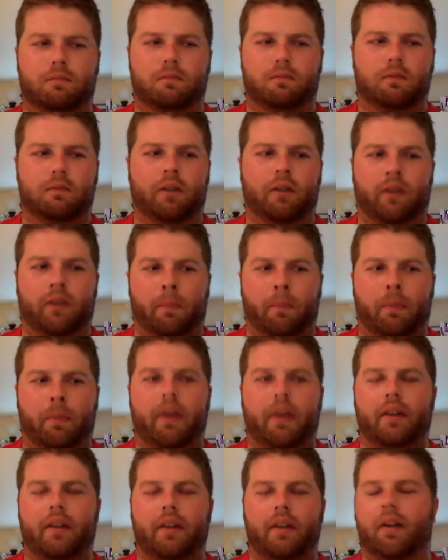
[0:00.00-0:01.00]
it was a
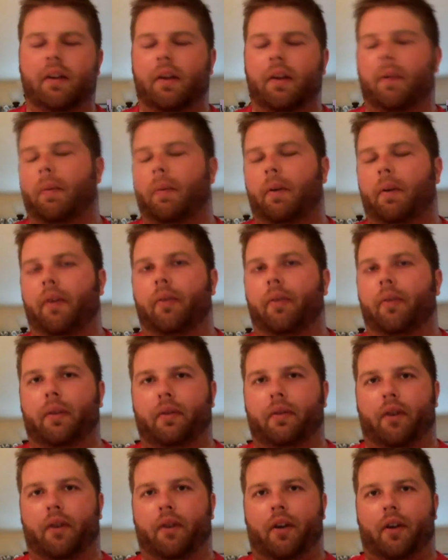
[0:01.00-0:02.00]
big deal that my brother would be
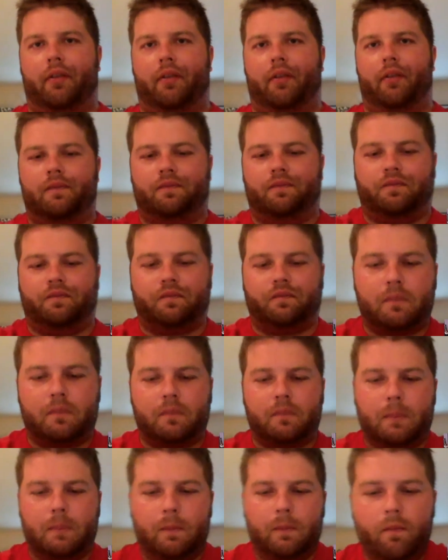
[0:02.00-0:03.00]
involved.
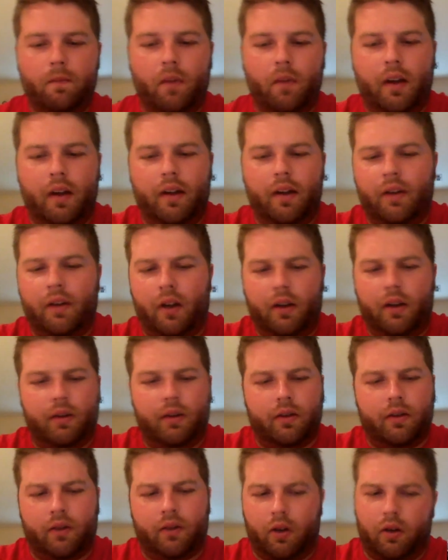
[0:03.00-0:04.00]
And I
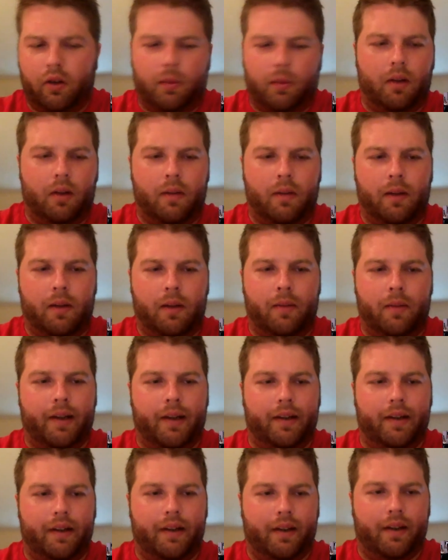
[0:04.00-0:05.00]
taught, told him all about my
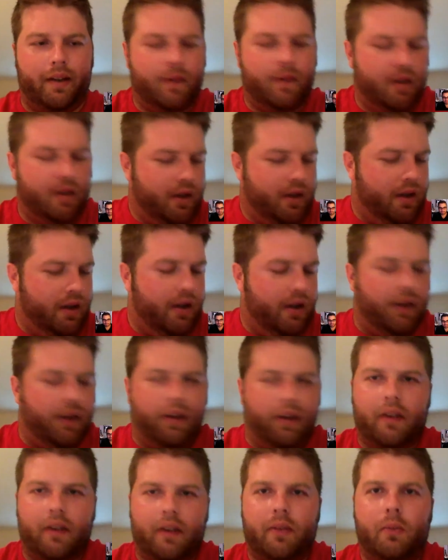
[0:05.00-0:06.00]
idea. And the
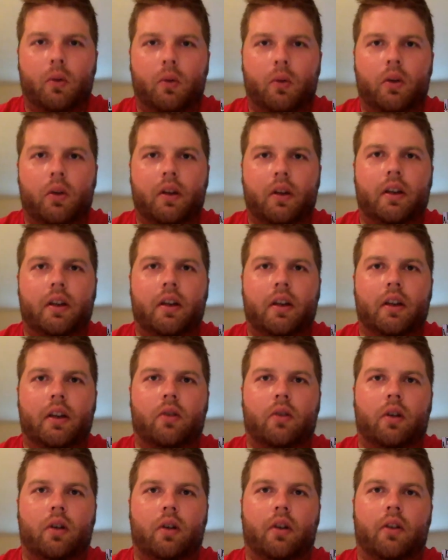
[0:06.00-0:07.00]
next morning, he had
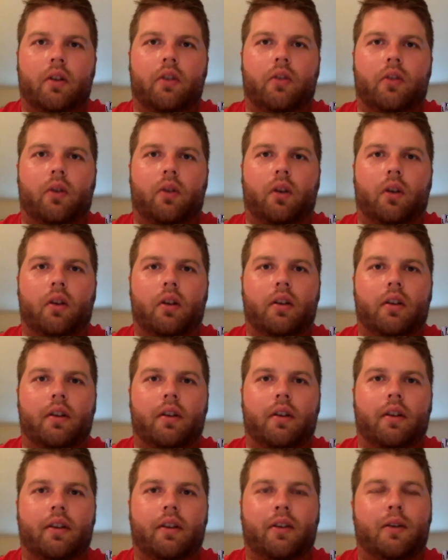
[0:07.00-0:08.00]
drawn this drawing of
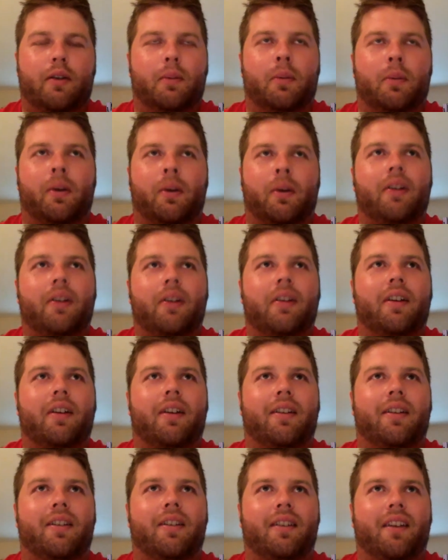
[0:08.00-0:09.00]
these two prairie
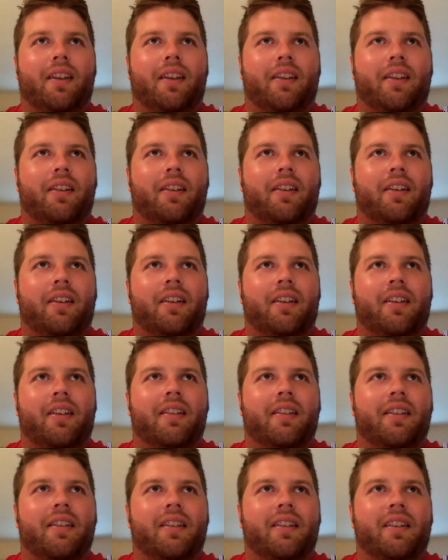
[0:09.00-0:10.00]
dogs together,
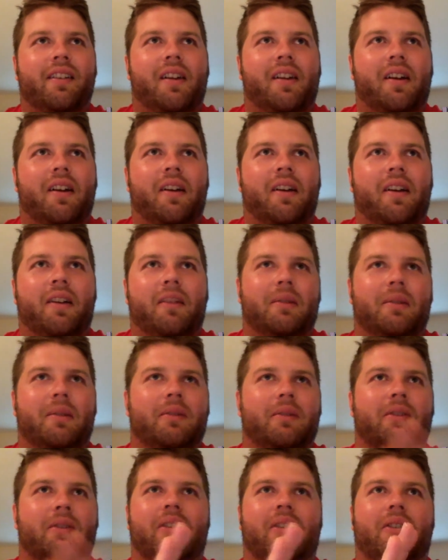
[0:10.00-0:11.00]
and um, it
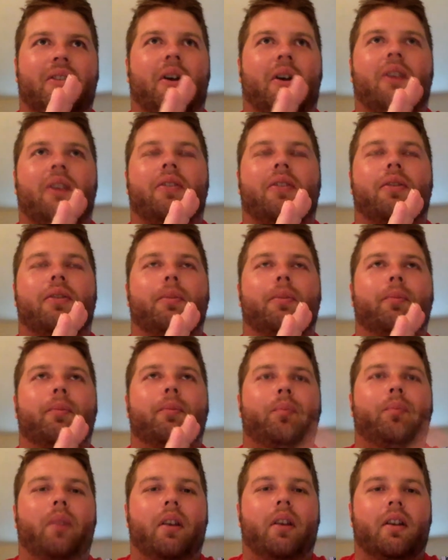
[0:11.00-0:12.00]
was just awesome.
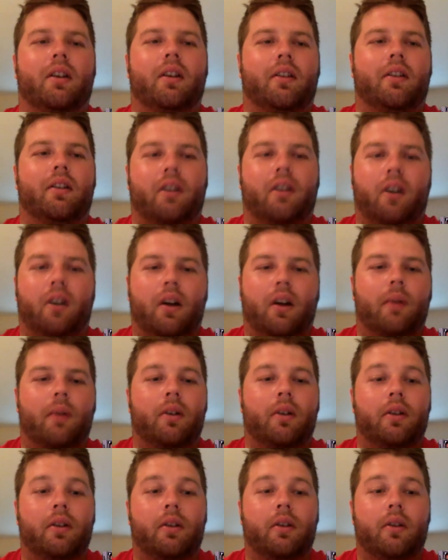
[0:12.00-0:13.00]
And I was like, all right, we're
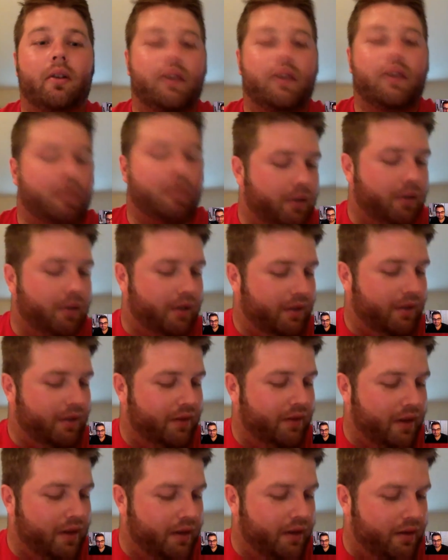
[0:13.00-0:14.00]
going to do this. But
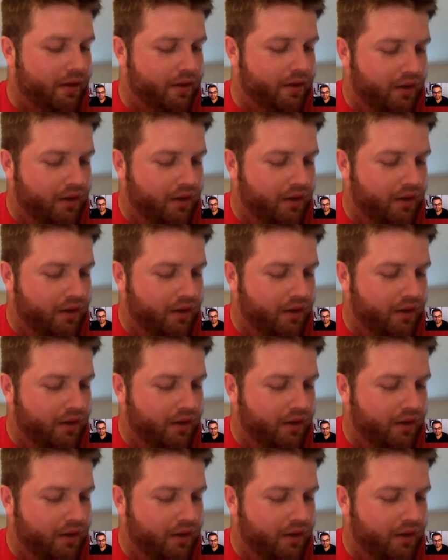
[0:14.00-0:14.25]
even then,